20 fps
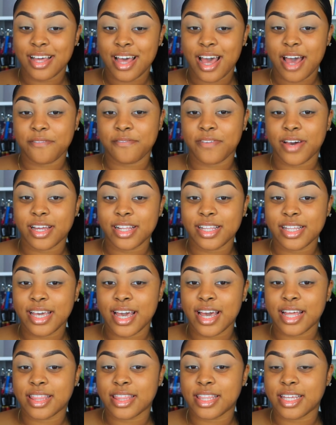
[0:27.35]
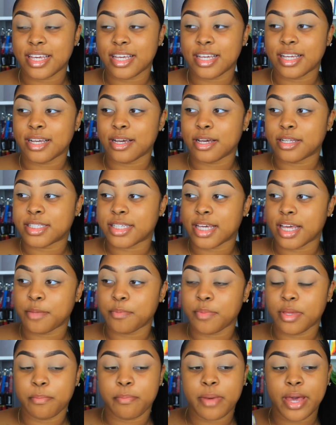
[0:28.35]
I finally got the Take
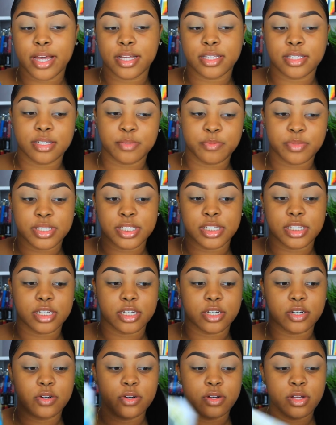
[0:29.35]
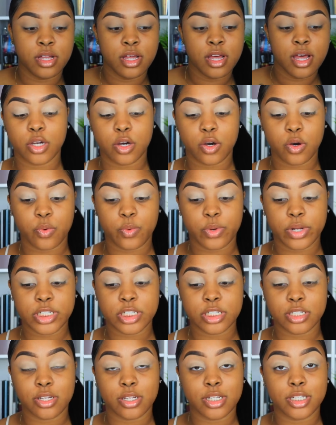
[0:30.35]
Me Back to Brazil. So we're
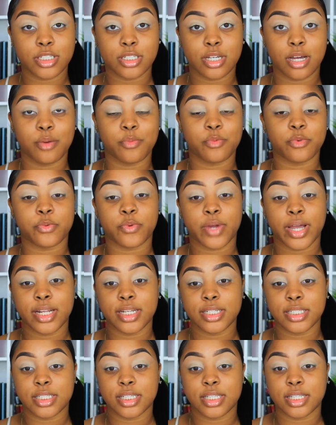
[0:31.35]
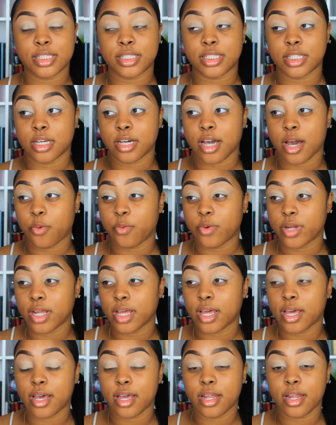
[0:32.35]
just going to jump right into this look. I went
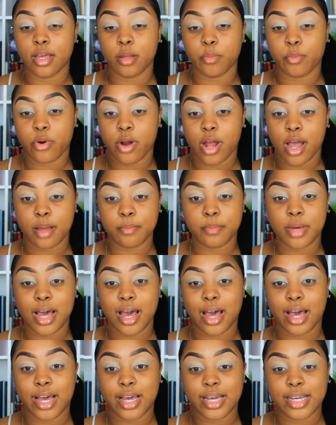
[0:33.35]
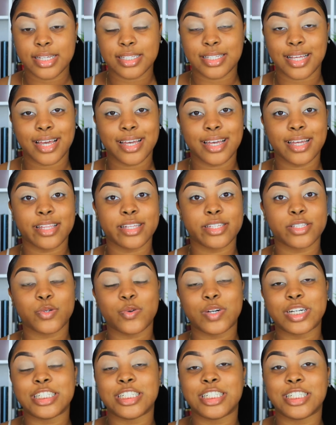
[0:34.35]
ahead and primed my eyes. I get this
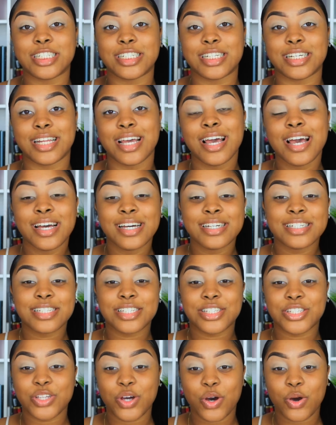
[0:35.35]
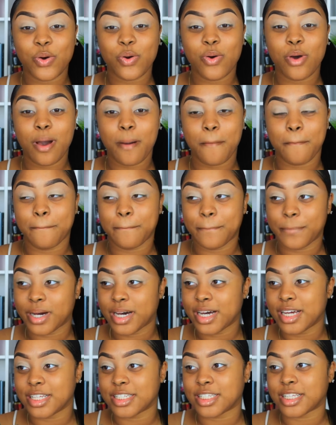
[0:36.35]
question so
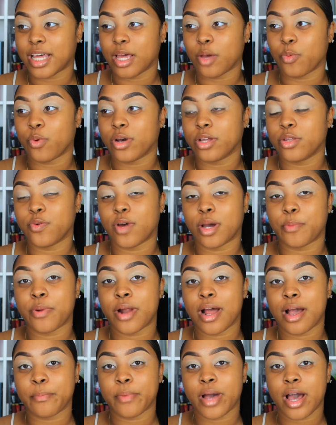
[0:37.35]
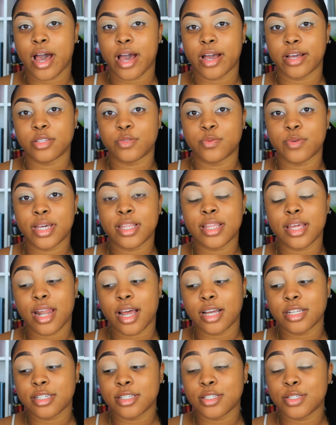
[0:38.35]
much, like what do I prime my eyes with? And
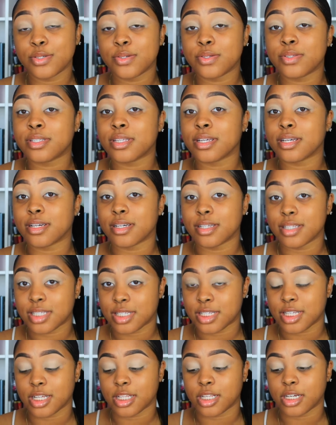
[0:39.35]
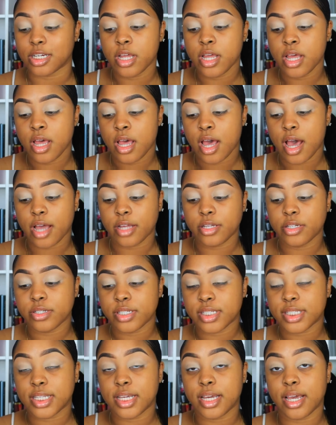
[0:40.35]
I just use concealer. I
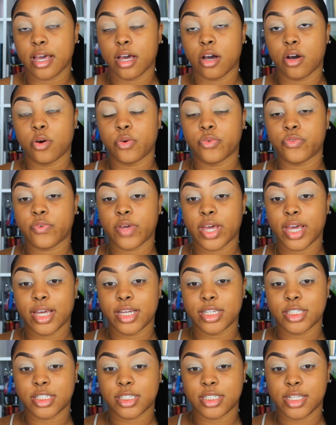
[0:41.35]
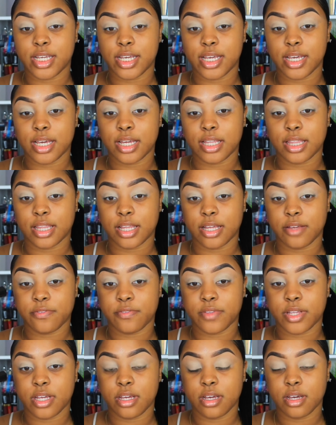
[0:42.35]
use the E.L.F. HD
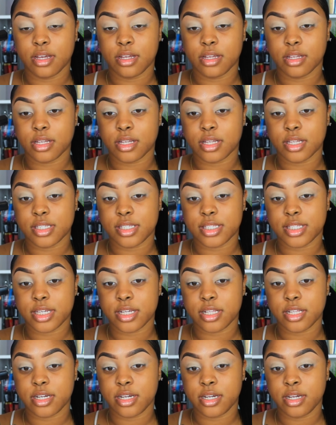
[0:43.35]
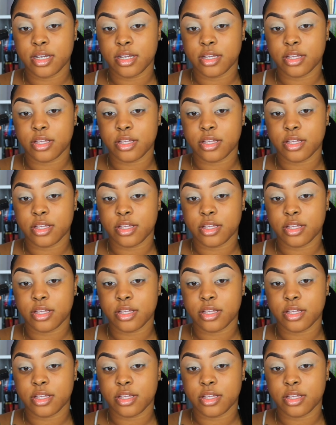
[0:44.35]
Lifting Concealer.